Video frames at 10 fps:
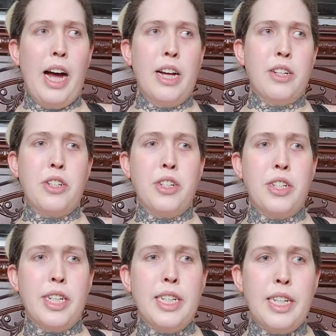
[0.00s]

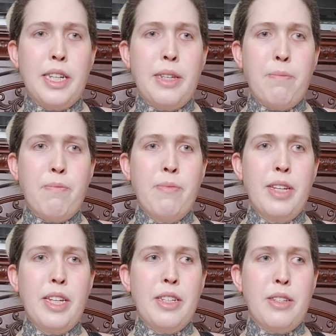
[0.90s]
She
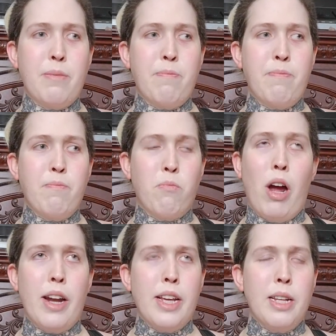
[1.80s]
is
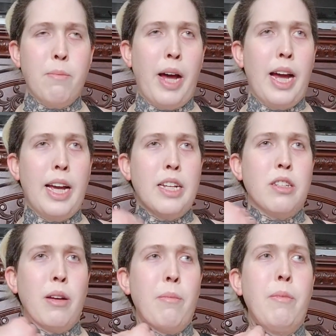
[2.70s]
brought in by
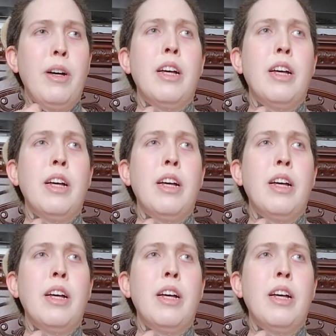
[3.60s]
some